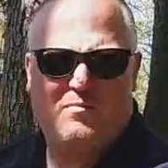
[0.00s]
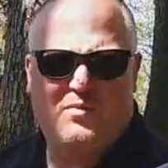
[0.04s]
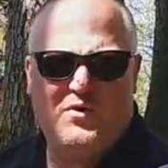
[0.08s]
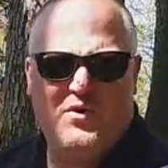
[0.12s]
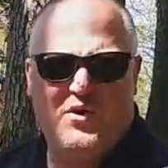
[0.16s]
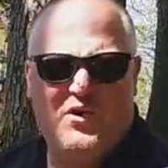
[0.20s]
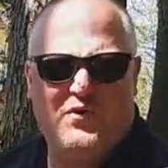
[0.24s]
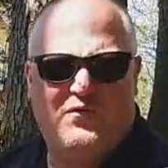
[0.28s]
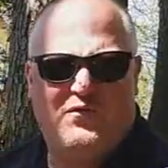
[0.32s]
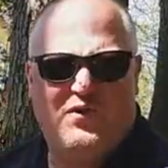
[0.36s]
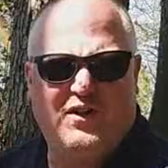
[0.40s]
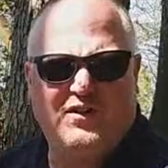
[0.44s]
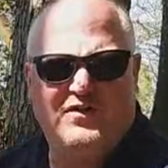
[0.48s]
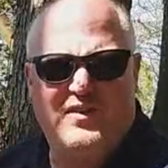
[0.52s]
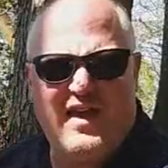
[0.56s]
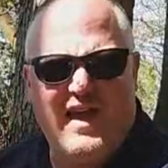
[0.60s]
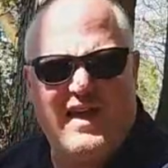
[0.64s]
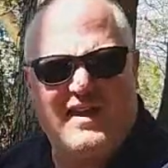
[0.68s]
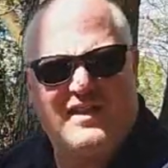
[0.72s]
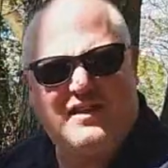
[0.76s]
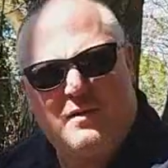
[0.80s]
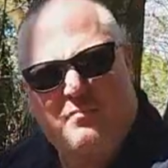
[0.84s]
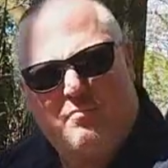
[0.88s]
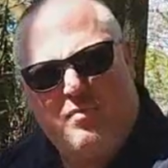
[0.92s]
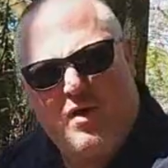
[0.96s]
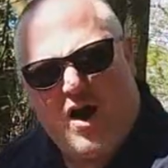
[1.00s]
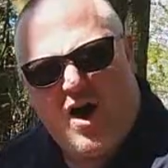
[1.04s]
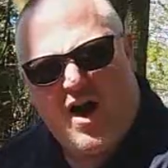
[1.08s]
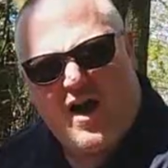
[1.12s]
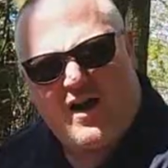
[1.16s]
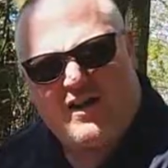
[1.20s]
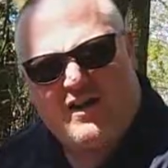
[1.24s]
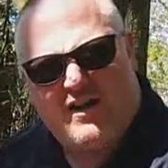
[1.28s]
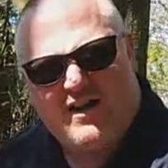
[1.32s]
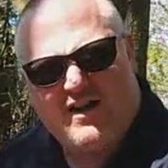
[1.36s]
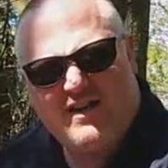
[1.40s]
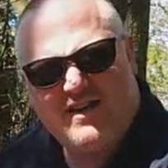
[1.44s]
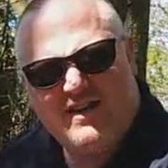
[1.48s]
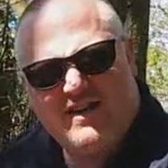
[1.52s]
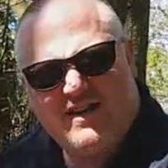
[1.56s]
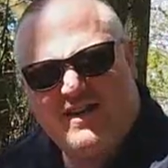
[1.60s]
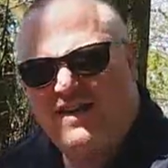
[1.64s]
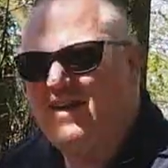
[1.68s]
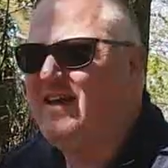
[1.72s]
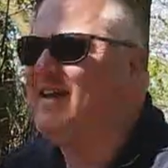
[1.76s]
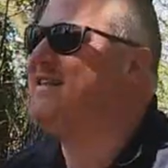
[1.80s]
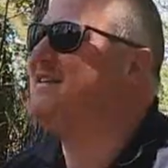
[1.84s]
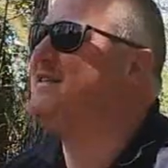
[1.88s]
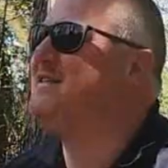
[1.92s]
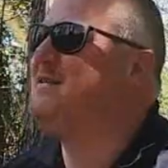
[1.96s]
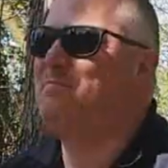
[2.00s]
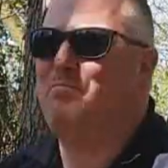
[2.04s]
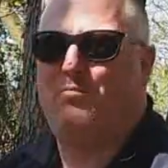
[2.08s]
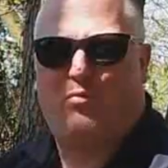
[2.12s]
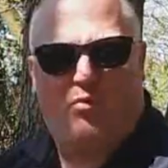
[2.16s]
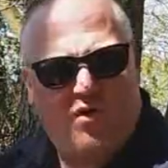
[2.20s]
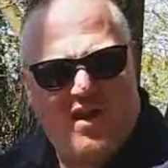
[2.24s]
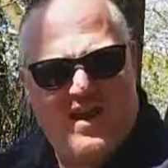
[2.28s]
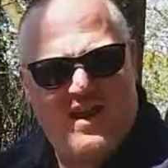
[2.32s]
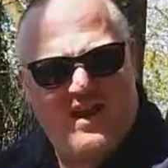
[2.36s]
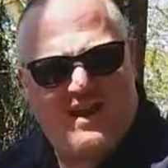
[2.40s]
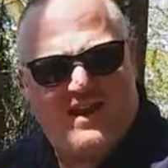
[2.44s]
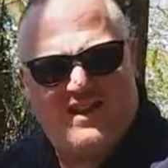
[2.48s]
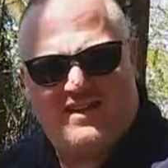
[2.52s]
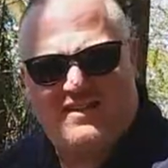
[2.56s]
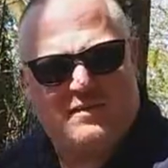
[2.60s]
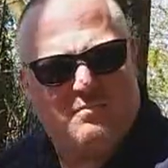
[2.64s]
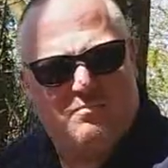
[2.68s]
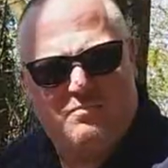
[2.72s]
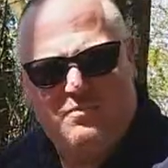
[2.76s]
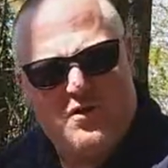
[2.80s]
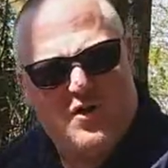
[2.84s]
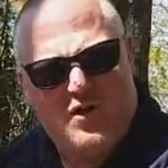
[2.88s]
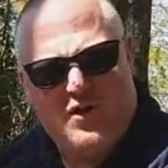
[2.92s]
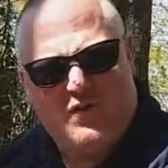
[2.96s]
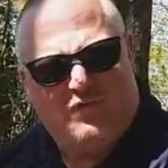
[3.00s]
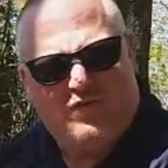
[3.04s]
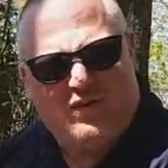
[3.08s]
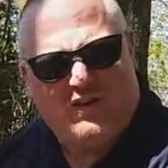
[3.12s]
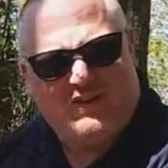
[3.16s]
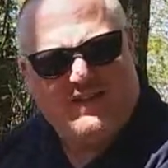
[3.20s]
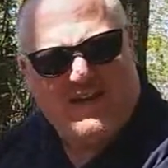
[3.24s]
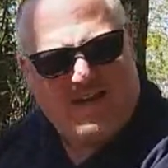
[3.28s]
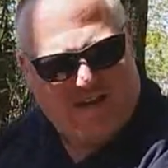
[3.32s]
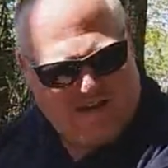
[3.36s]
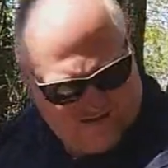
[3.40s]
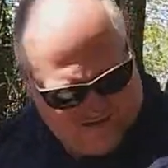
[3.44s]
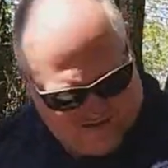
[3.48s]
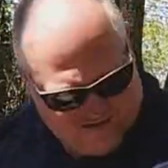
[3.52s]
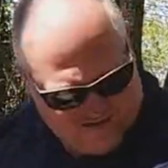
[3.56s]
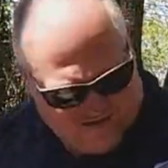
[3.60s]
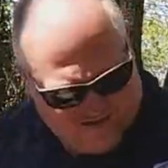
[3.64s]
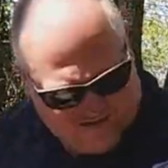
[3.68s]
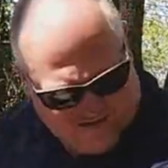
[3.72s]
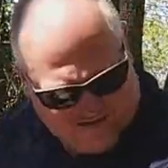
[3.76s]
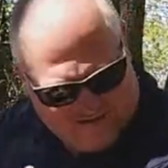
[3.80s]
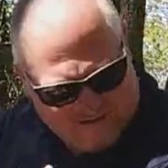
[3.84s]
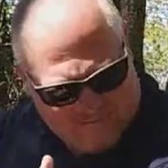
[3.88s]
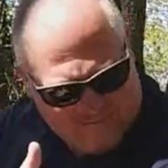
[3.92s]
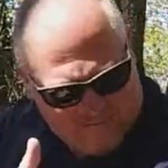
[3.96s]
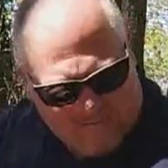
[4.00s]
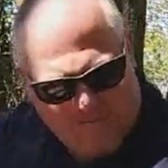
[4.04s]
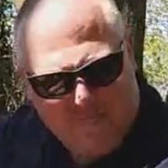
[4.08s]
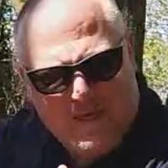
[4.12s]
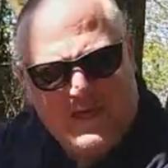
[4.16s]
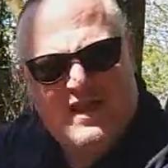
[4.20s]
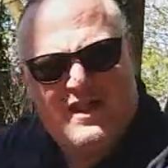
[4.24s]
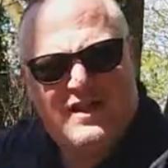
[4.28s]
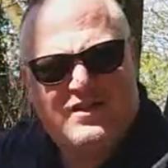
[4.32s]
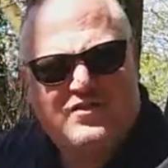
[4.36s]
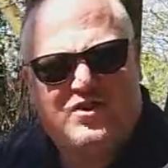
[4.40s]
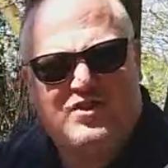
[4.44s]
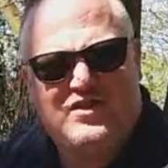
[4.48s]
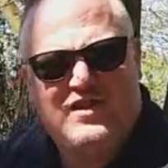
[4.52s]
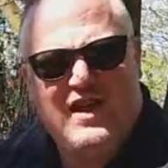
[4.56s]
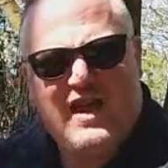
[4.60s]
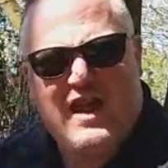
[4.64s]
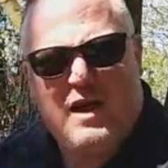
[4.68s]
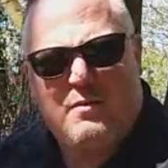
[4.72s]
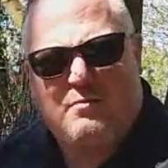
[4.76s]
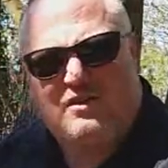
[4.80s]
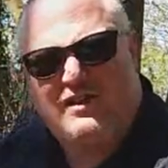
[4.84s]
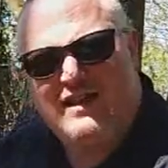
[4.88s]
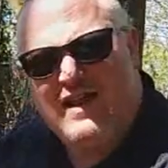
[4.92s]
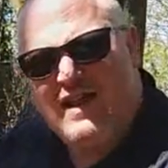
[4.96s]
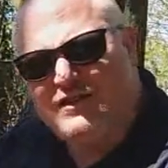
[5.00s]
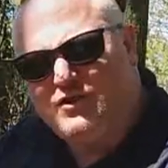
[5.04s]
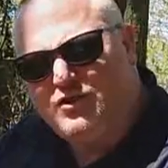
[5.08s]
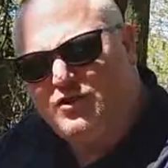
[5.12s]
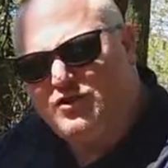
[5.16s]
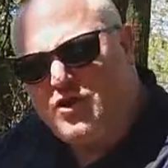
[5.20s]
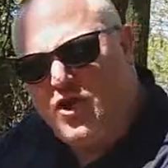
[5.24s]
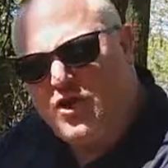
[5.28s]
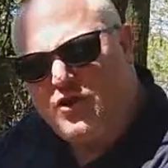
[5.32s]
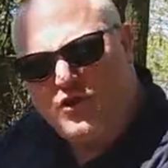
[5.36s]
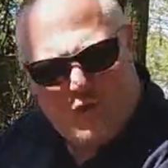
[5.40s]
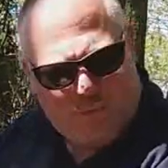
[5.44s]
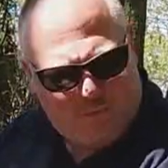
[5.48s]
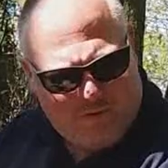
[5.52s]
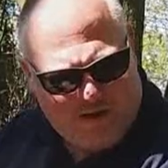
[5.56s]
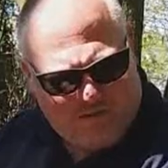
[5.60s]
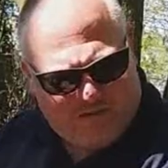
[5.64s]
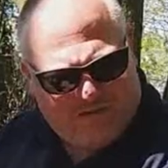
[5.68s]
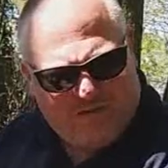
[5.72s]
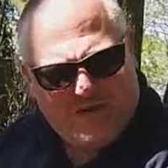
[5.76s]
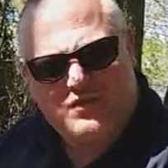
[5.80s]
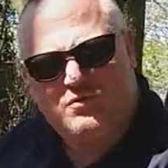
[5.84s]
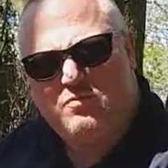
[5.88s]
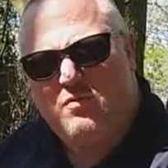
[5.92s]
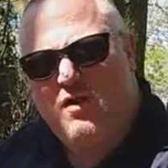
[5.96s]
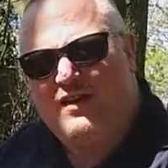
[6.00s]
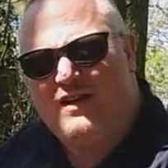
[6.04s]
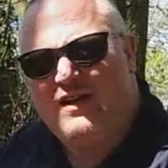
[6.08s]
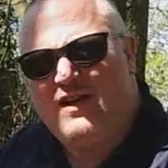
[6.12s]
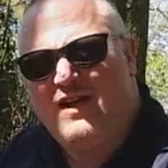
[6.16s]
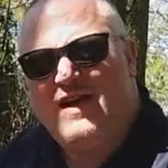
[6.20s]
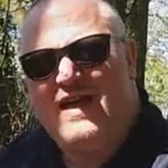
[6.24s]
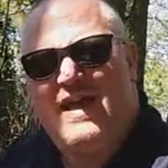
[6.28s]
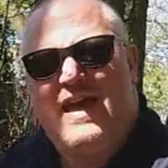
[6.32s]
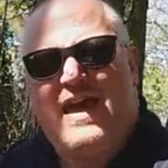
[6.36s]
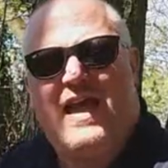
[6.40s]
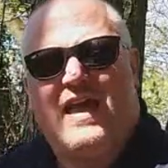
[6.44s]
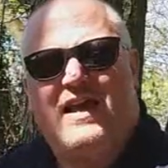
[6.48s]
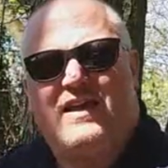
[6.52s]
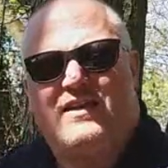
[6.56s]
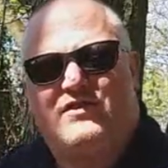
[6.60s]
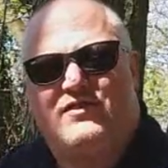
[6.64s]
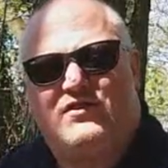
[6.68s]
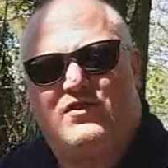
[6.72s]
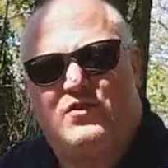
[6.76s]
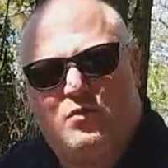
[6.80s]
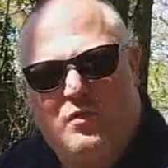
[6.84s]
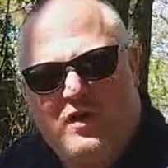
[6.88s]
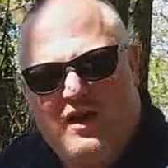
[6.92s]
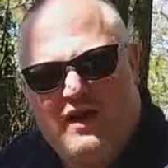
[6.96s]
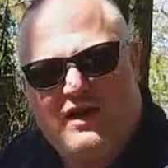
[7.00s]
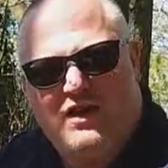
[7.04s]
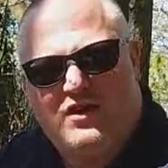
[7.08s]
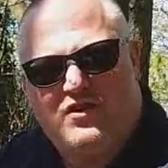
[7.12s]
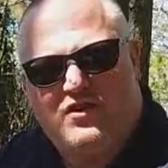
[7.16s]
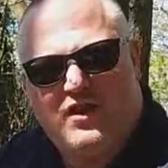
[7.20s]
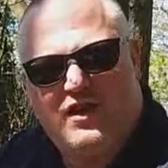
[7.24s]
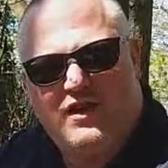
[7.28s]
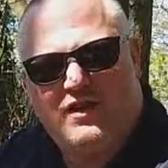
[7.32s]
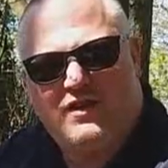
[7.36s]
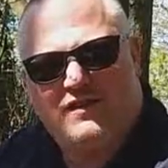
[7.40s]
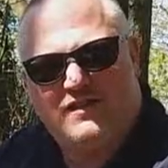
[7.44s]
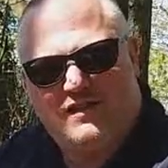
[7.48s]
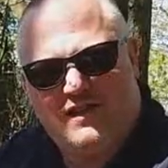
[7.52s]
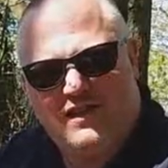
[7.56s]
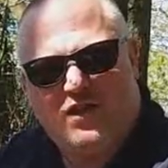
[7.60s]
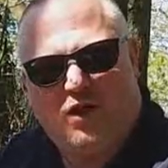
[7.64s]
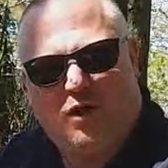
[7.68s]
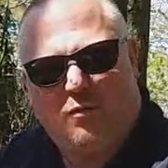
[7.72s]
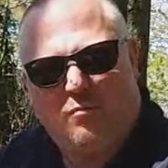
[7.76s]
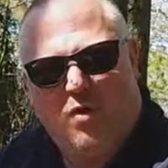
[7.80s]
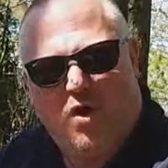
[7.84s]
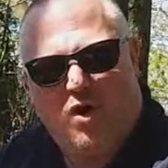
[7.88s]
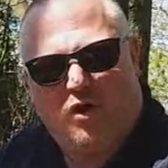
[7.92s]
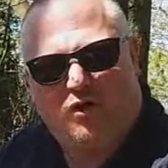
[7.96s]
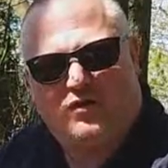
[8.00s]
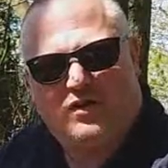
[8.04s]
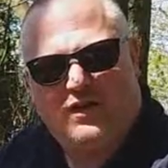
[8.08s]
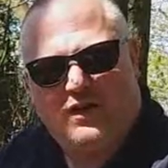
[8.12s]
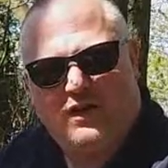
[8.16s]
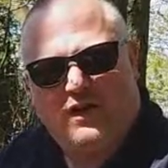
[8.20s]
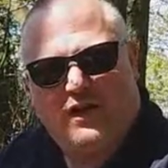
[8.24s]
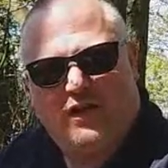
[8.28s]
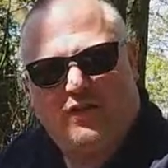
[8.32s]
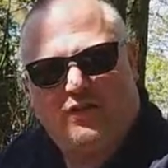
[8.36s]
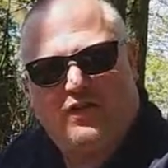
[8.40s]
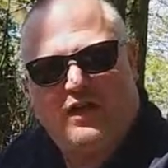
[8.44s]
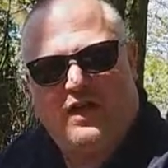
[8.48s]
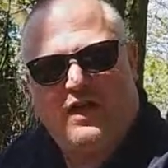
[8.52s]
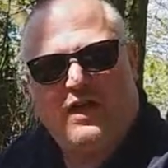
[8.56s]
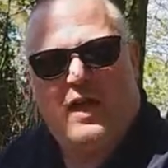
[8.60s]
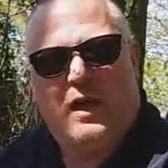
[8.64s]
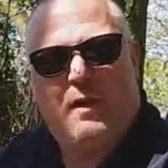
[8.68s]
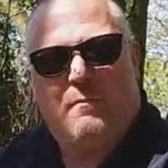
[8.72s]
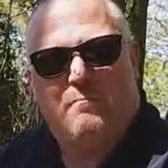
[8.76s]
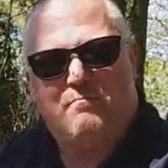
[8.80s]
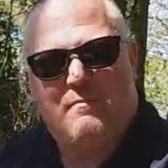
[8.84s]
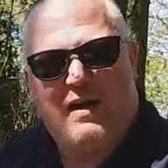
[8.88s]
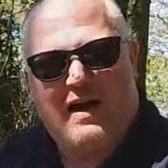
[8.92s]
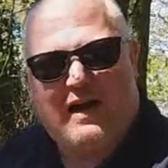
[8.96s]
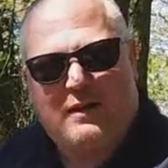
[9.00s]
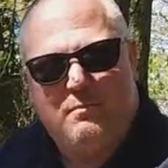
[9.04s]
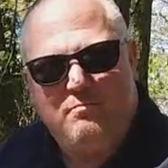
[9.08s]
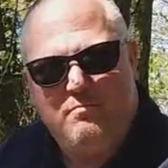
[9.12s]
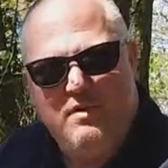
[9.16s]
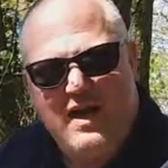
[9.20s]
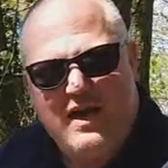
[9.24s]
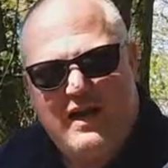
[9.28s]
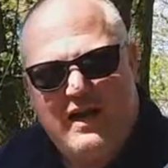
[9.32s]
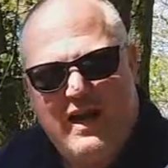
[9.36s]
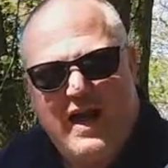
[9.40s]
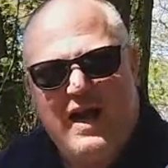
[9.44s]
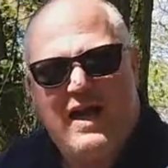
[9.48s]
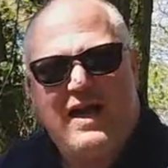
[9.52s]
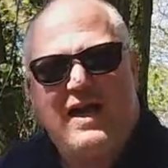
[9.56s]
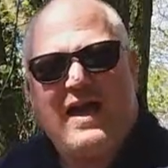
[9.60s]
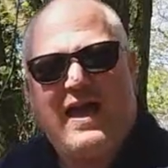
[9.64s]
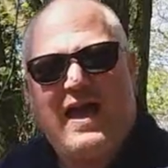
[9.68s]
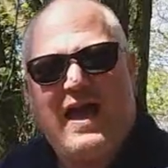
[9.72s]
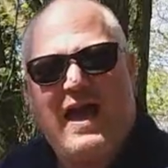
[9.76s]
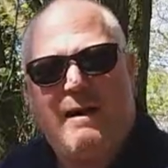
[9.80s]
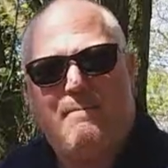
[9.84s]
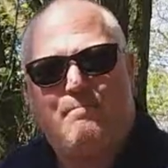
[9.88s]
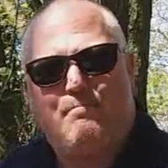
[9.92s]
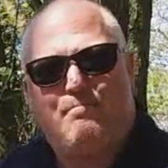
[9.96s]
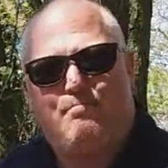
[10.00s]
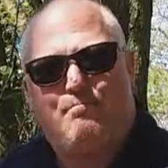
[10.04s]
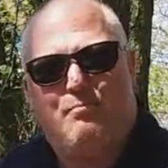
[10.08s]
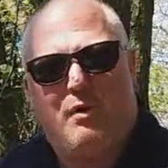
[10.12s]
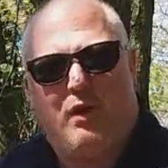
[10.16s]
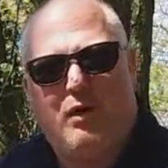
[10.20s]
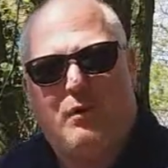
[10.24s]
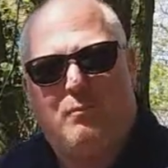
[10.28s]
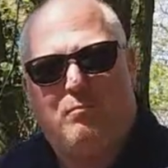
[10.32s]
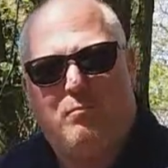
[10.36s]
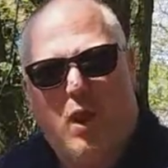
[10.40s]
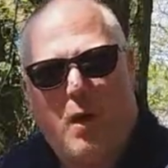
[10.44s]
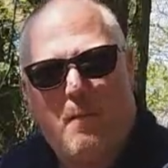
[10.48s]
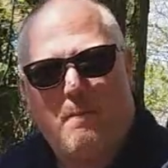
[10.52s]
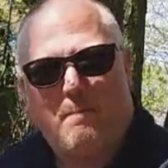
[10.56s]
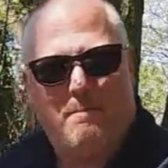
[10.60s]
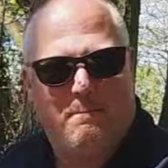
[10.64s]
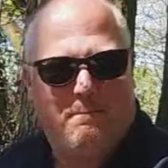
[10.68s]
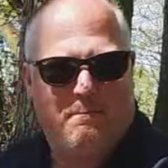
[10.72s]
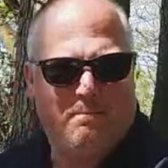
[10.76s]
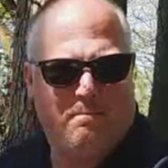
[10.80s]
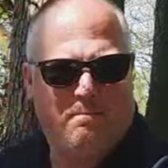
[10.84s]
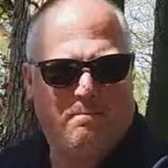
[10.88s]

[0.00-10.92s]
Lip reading: Beautiful day in the park. It's spring, it's a beautiful day indeed, and today I would like to talk to you about this one, a Swedish single malt, the Mackmyra Äppleblom.